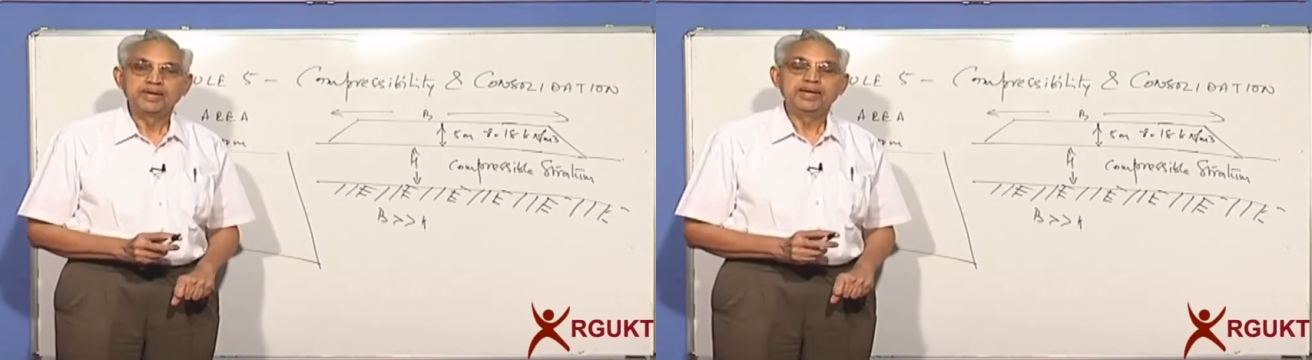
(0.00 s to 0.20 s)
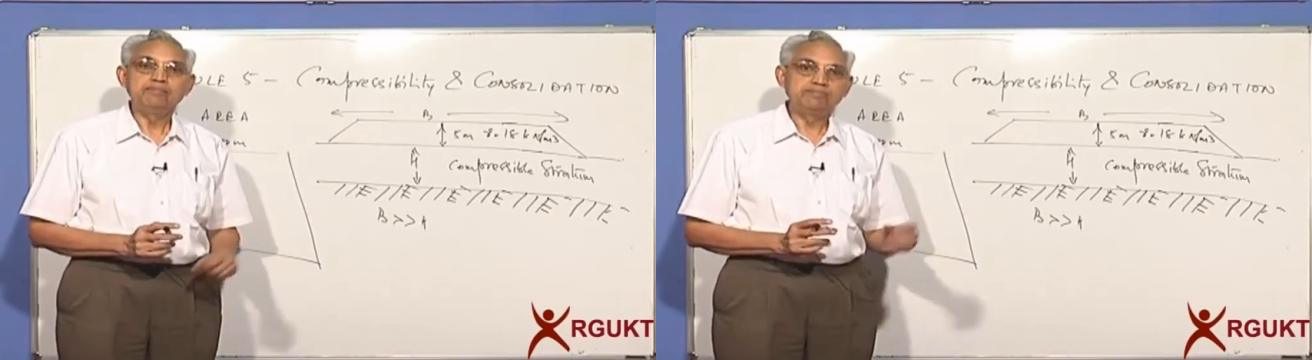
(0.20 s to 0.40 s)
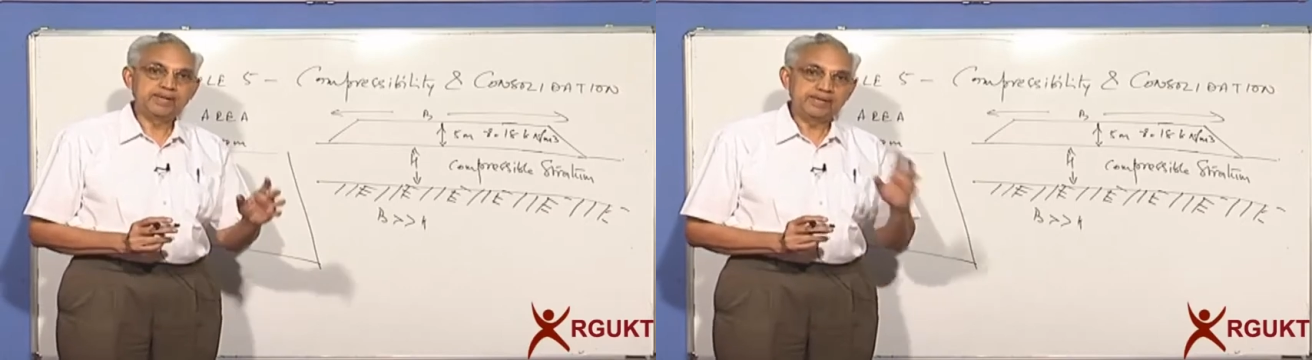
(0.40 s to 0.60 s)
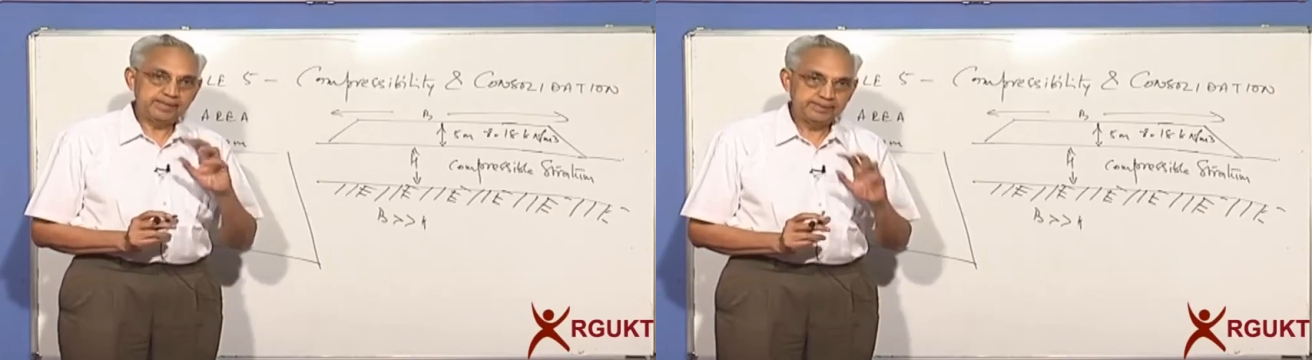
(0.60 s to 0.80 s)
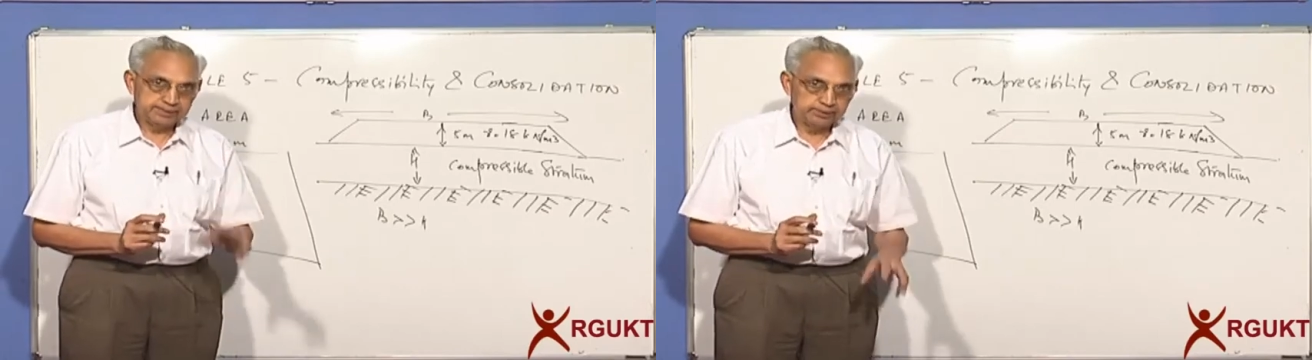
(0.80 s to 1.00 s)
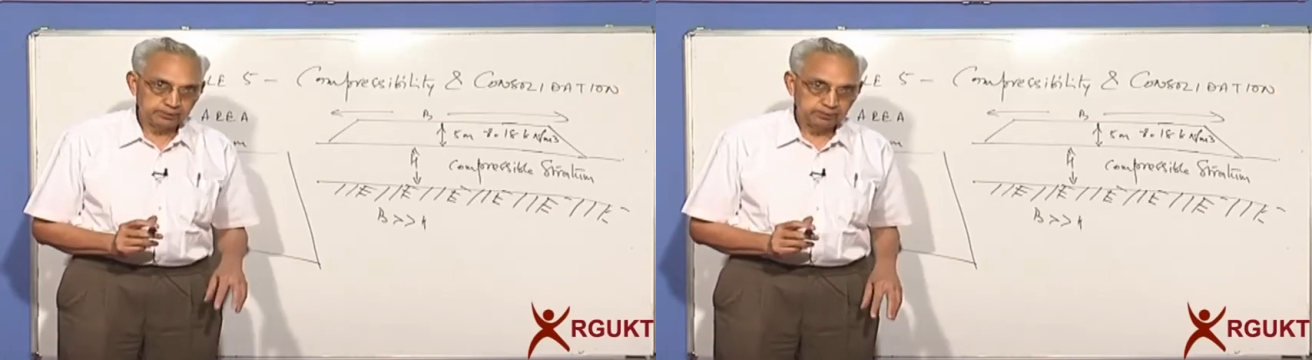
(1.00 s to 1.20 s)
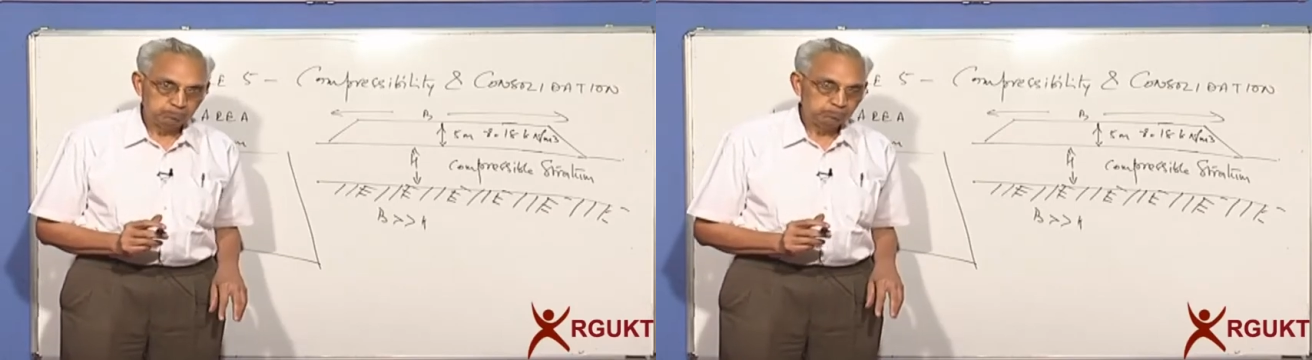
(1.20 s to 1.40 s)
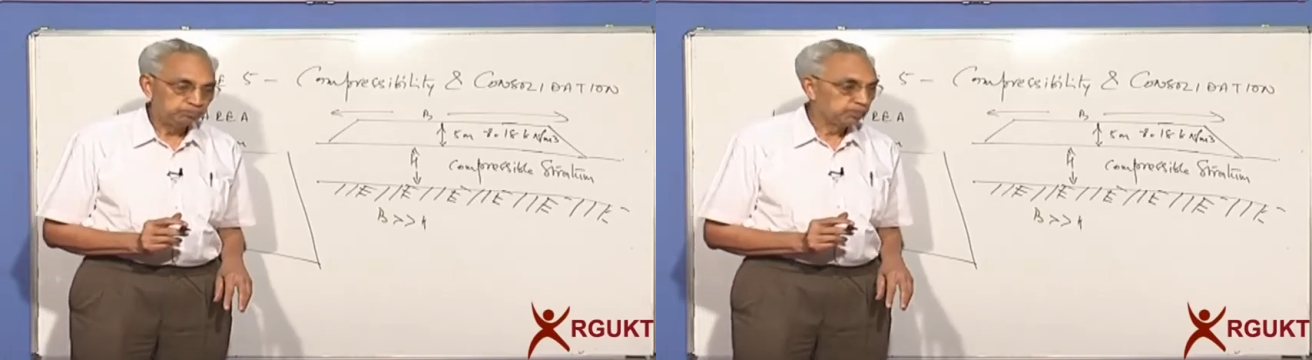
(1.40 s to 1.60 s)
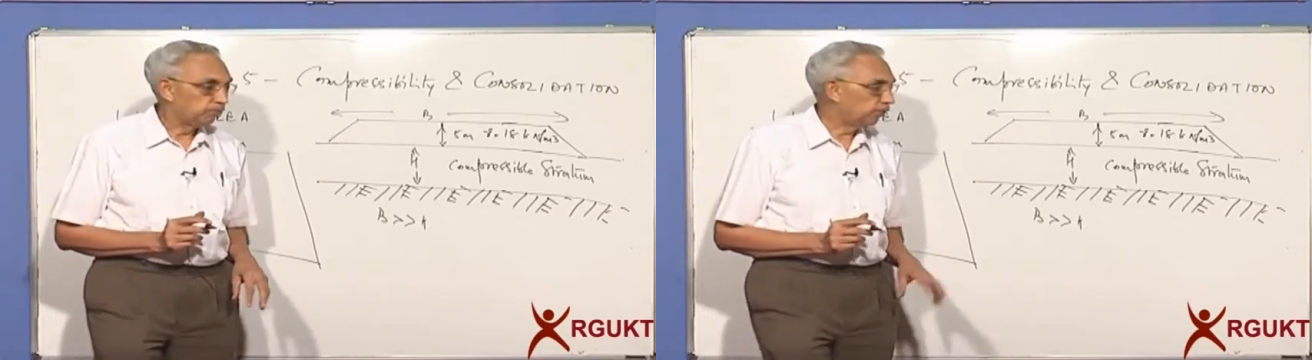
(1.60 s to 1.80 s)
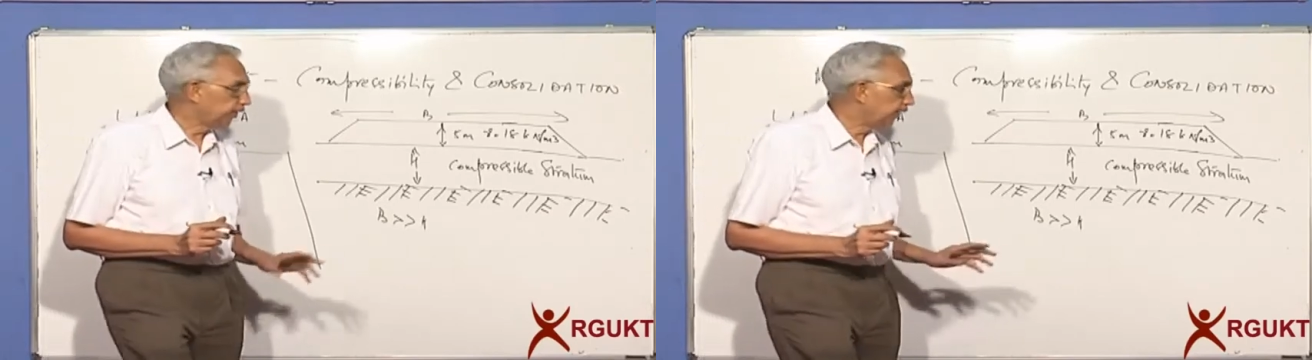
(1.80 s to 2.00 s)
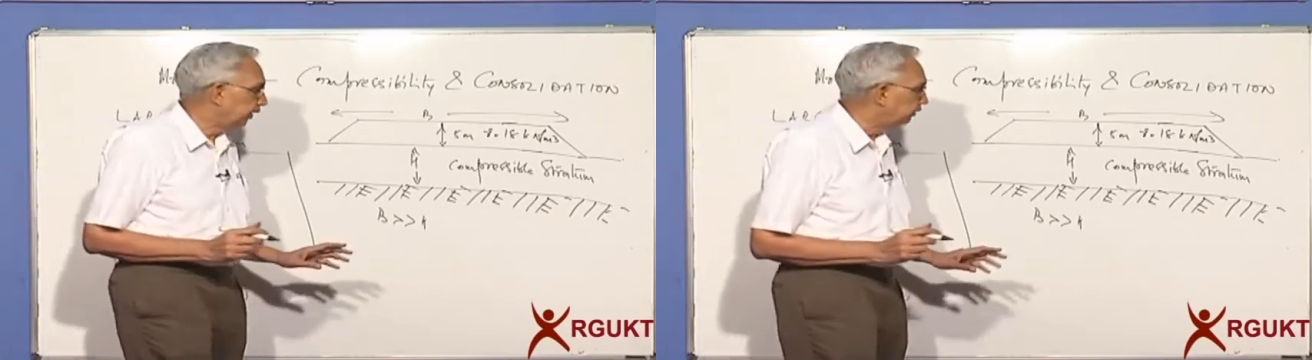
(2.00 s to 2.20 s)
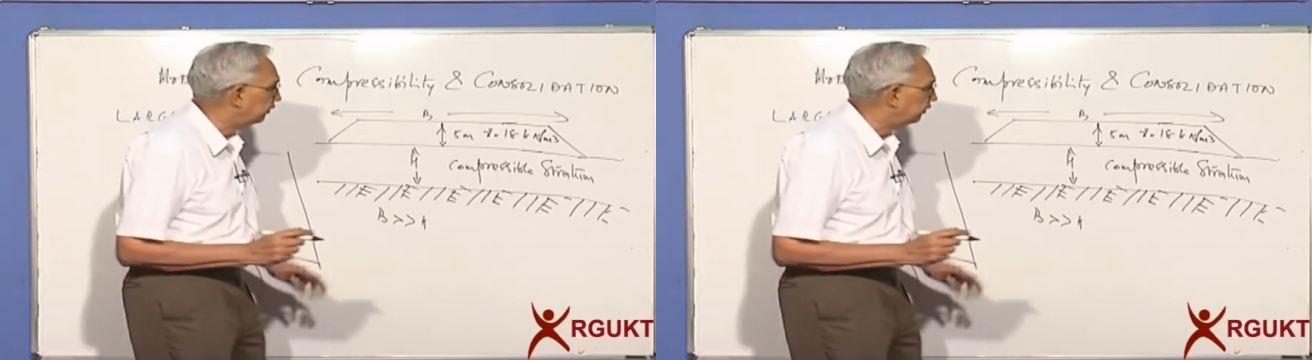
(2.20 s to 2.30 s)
If that is so, what kind of